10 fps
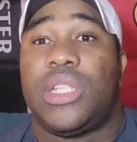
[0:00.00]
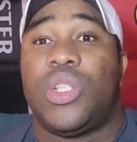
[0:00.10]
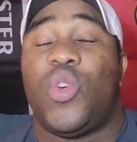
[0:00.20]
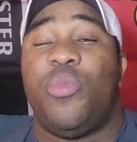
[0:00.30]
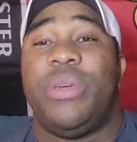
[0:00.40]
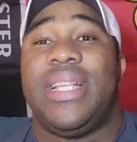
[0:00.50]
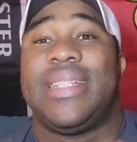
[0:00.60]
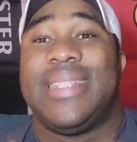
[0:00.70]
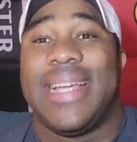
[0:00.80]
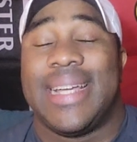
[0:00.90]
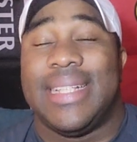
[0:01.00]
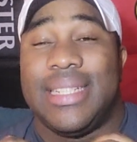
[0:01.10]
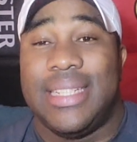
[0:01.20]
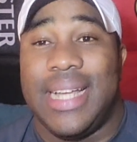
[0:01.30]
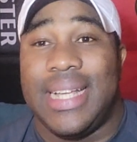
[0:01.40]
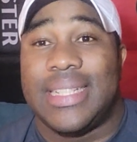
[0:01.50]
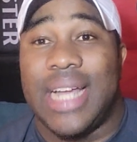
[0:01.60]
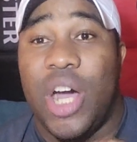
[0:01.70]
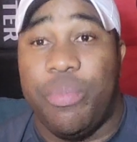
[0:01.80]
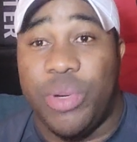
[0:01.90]
so many second chance
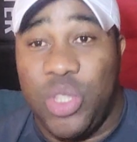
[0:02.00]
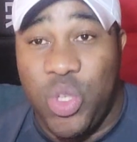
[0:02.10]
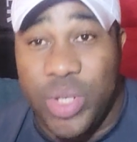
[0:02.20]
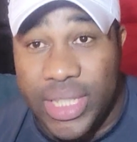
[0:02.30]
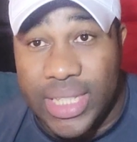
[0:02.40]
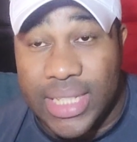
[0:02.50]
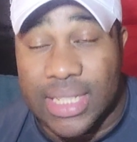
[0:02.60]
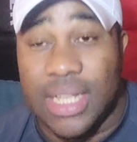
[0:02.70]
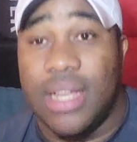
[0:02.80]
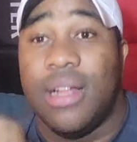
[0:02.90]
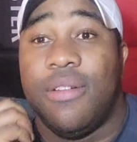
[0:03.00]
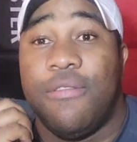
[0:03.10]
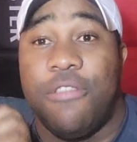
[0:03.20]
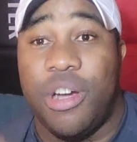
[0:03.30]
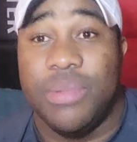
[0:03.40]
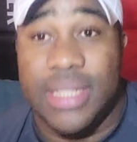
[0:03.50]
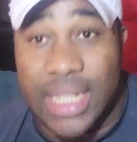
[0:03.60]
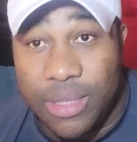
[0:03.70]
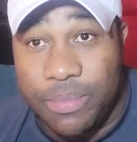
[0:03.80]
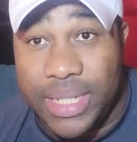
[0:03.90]
opportunities from
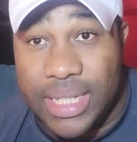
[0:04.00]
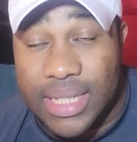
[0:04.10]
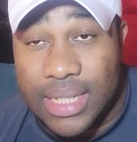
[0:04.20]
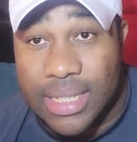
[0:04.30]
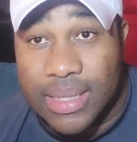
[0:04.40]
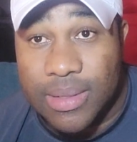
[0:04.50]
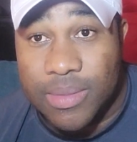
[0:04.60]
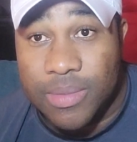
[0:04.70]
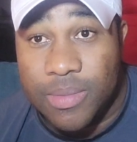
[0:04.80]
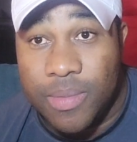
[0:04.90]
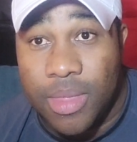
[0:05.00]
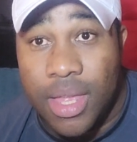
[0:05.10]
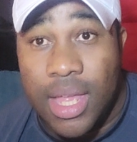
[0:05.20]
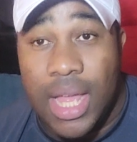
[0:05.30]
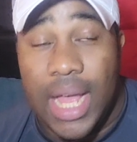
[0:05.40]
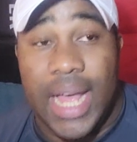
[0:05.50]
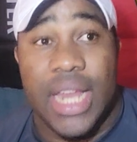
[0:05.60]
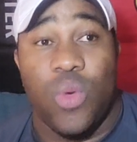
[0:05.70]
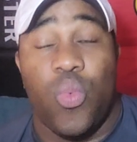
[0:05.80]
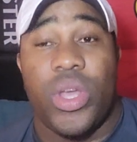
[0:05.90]
set pieces.
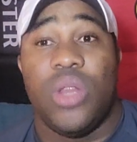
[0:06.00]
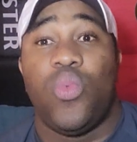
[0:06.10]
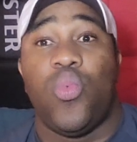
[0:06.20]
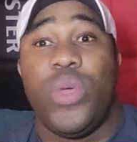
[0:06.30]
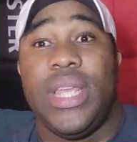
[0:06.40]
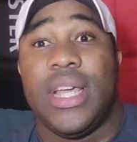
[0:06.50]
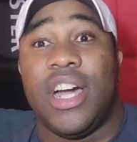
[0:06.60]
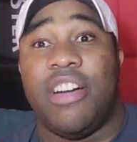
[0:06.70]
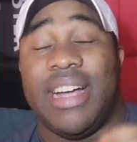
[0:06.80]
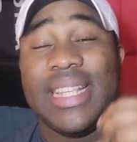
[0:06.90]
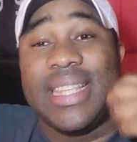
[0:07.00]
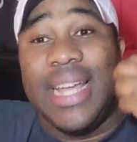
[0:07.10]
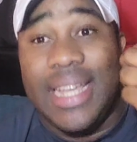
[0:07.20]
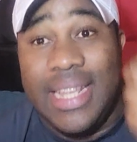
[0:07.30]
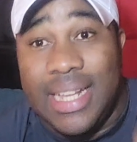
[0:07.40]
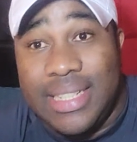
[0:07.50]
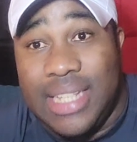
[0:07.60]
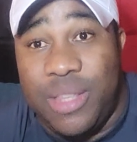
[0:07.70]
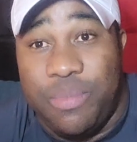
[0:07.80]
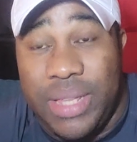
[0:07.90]
And when we are attacking a
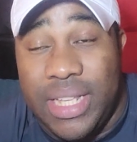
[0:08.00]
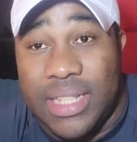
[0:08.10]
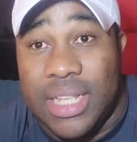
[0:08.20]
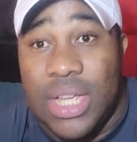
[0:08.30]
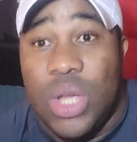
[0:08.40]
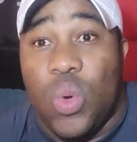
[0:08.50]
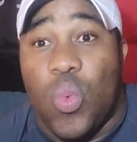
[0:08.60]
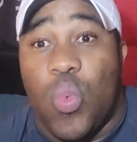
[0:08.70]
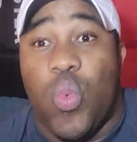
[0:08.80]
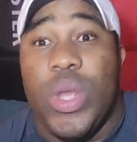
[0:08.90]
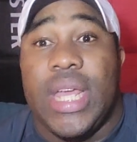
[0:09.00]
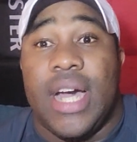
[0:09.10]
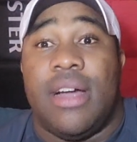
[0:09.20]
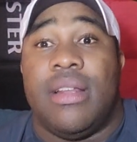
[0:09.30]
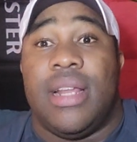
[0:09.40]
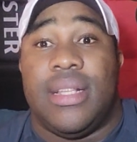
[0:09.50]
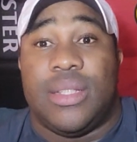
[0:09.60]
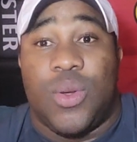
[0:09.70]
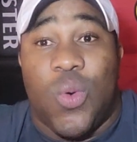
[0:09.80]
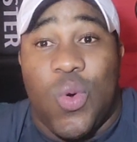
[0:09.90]
set piece, we are not
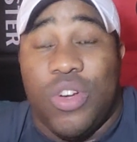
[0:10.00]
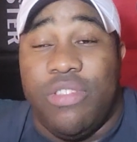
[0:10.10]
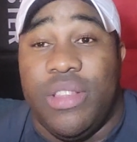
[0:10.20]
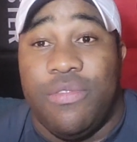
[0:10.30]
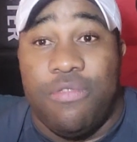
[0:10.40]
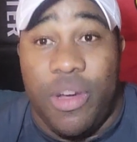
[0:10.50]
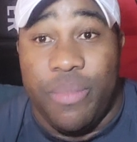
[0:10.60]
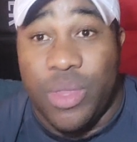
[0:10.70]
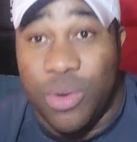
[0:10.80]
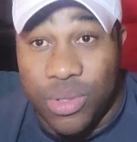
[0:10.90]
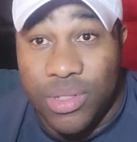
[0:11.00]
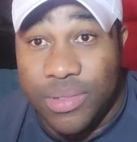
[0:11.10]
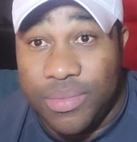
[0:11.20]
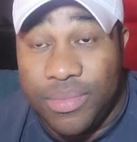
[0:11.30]
scoring from those.